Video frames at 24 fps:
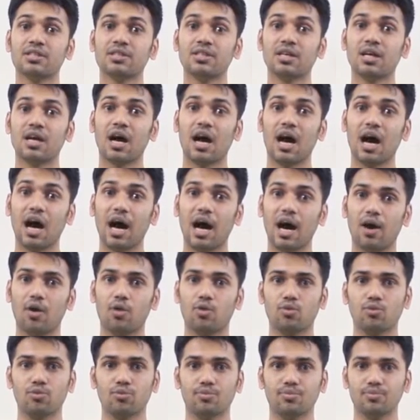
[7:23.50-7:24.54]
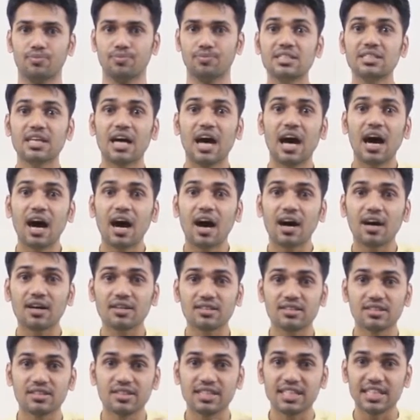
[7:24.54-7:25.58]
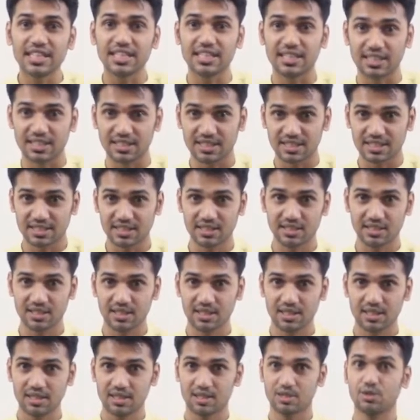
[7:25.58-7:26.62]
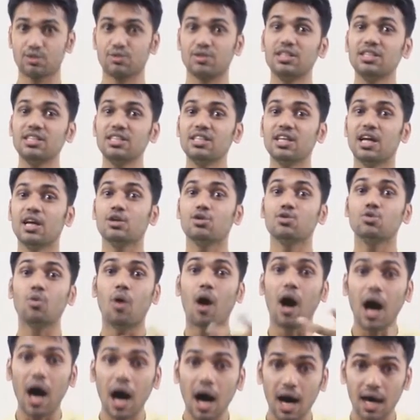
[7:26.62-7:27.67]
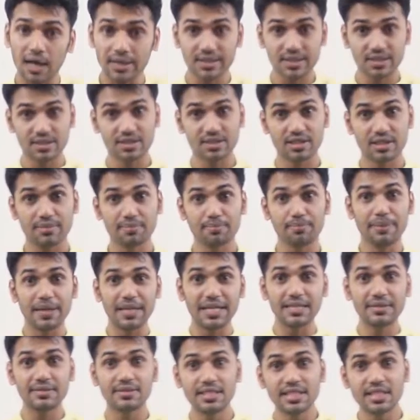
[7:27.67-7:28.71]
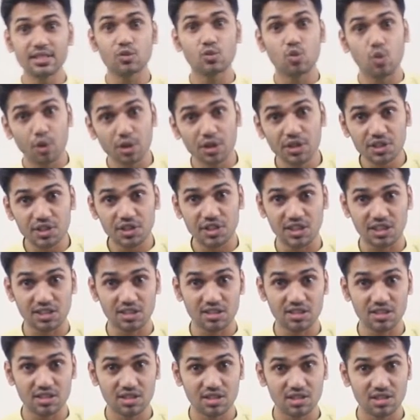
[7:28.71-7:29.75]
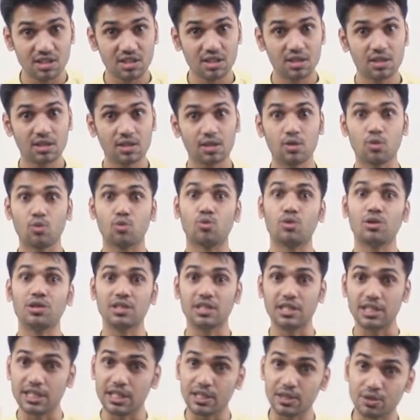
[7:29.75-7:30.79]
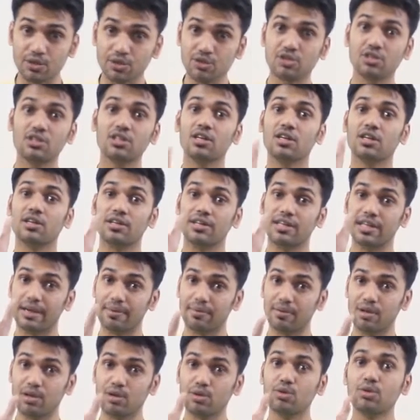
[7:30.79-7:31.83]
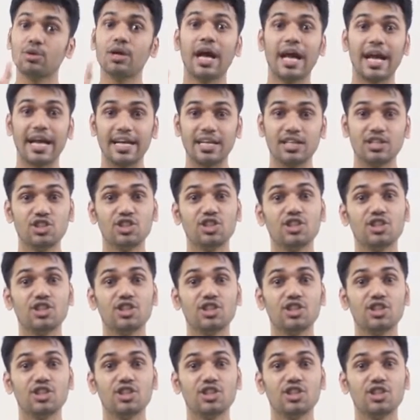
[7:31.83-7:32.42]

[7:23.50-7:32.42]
how. These are the things. So to ask some basic questions, we use WH